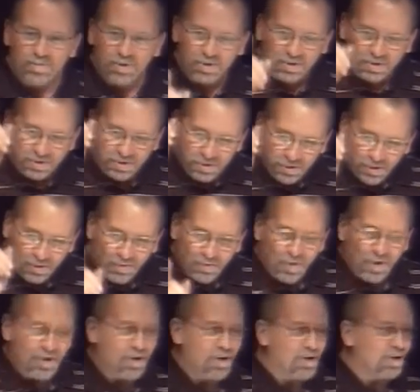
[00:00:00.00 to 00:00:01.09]
Because your
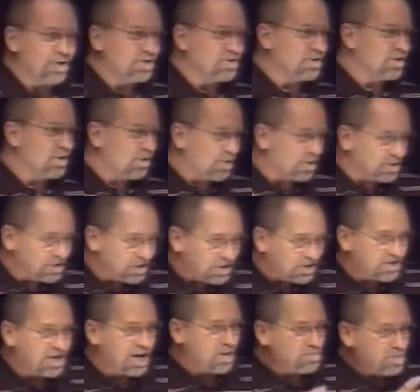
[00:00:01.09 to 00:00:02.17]
words are
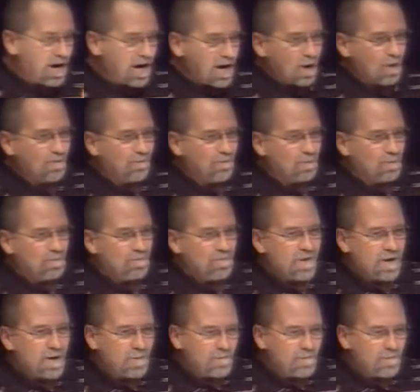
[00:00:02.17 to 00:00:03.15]
just that powerful.